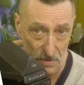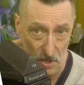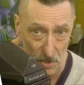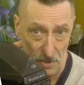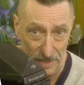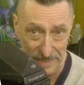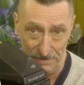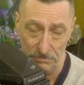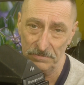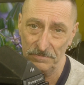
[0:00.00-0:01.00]
early
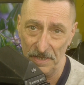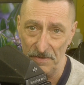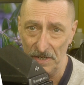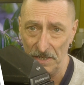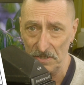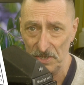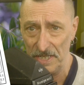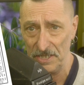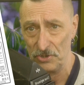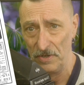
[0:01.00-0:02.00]
in the last
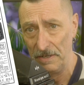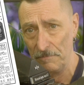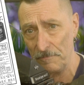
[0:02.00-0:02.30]
century.